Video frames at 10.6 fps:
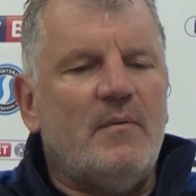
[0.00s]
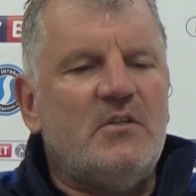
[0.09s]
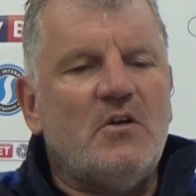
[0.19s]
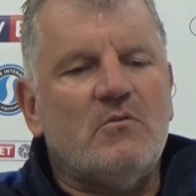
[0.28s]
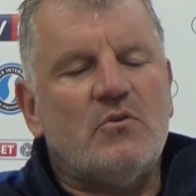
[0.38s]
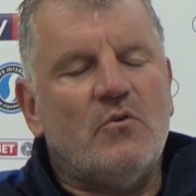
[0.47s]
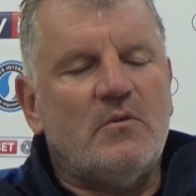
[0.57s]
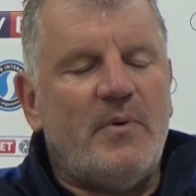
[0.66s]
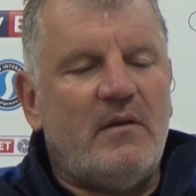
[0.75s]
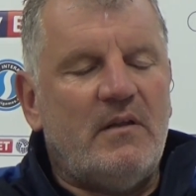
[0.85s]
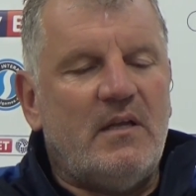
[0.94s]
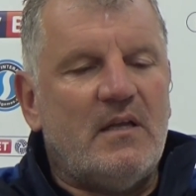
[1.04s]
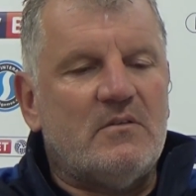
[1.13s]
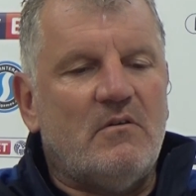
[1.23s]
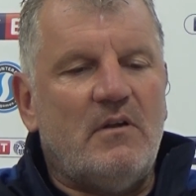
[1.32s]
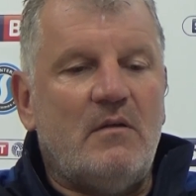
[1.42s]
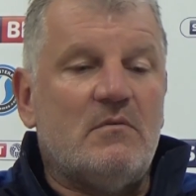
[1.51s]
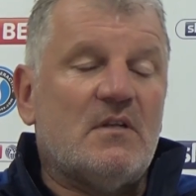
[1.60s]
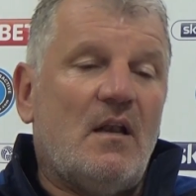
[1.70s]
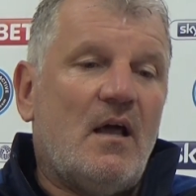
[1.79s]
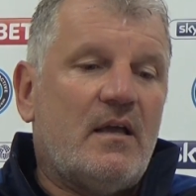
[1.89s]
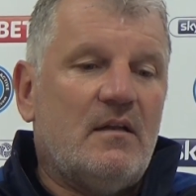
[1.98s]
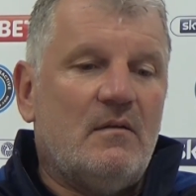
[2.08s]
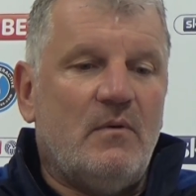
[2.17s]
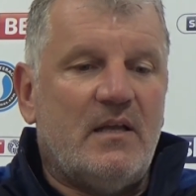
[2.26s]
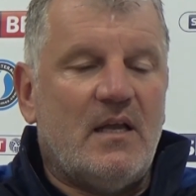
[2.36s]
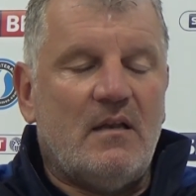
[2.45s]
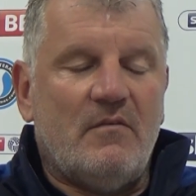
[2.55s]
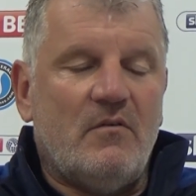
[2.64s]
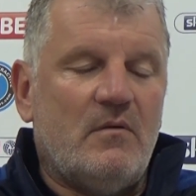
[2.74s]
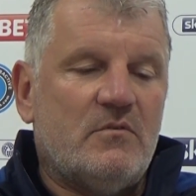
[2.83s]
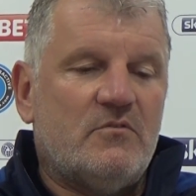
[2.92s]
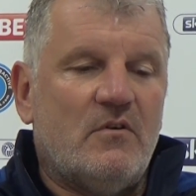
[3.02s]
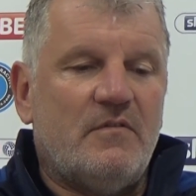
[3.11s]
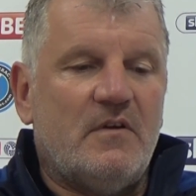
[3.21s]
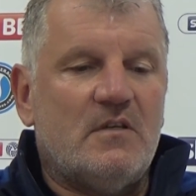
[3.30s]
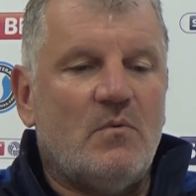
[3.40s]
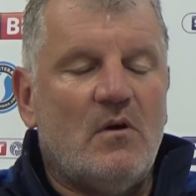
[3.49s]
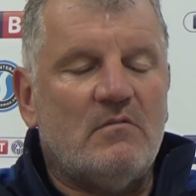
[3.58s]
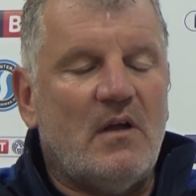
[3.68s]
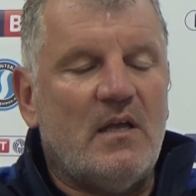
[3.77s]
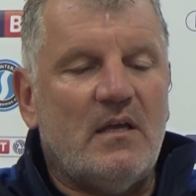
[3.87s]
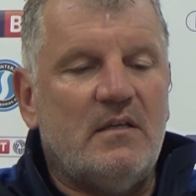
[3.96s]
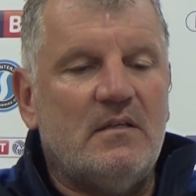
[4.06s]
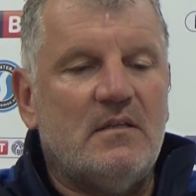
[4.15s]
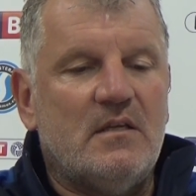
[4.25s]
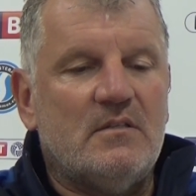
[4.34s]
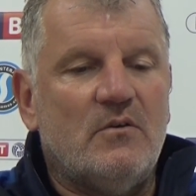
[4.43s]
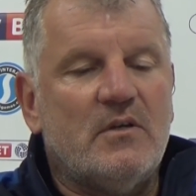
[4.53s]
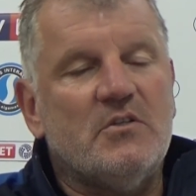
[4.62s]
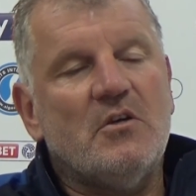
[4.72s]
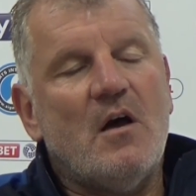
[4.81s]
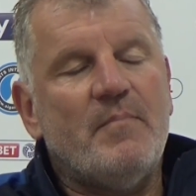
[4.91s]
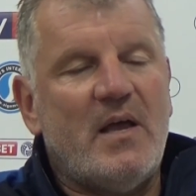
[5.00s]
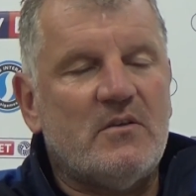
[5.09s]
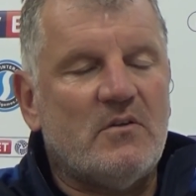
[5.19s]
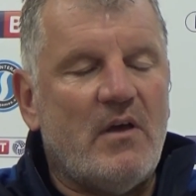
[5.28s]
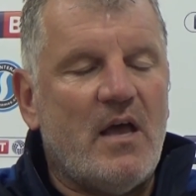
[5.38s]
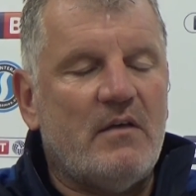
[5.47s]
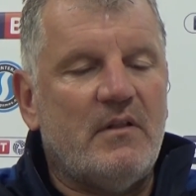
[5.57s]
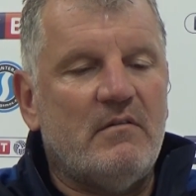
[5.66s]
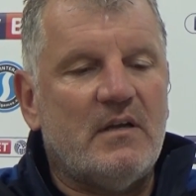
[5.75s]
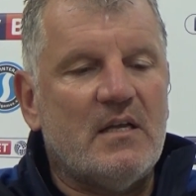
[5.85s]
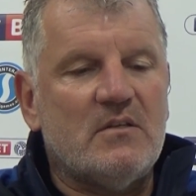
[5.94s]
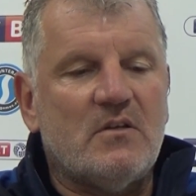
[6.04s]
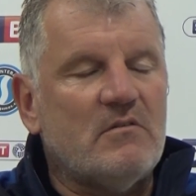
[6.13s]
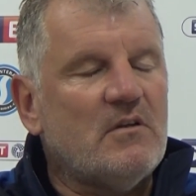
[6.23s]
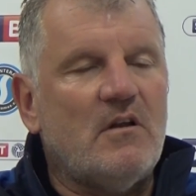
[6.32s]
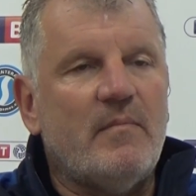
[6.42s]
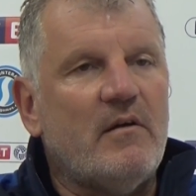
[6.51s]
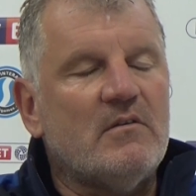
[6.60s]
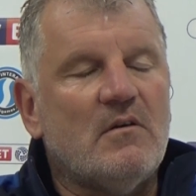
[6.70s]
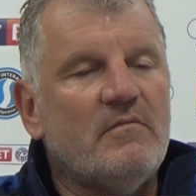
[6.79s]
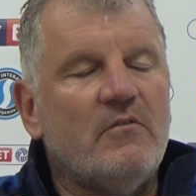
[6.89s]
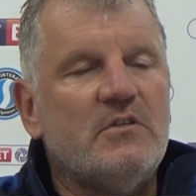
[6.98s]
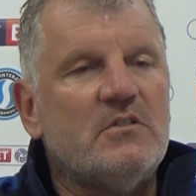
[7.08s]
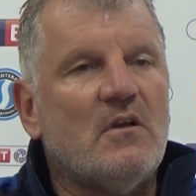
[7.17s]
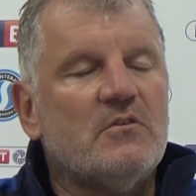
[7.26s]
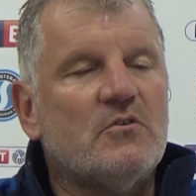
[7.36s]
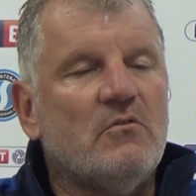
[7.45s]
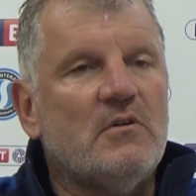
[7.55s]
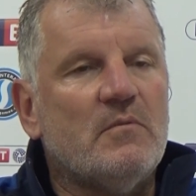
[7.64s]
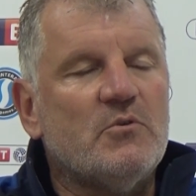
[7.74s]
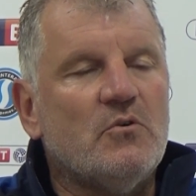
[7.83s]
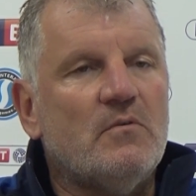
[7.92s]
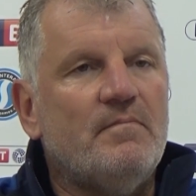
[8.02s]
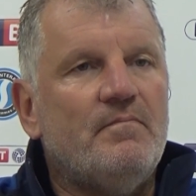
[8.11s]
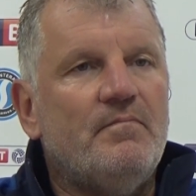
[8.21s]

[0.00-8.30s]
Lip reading: I mean, Joe scored the penalty against Ryan. He was unlucky the weekend. I thought he was terrific. His work rate, and he's looking sharp out there again. So it's only a matter of time before he starts scoring, I'm sure.